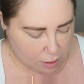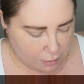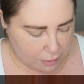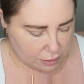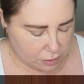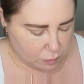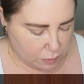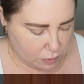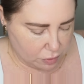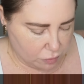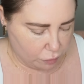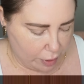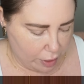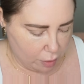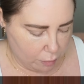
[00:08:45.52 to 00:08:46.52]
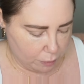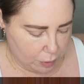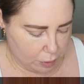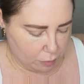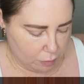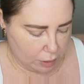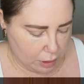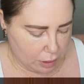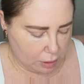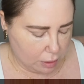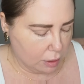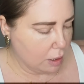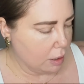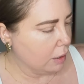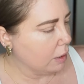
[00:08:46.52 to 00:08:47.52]
This was Rare
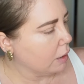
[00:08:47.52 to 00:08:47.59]
Beauty.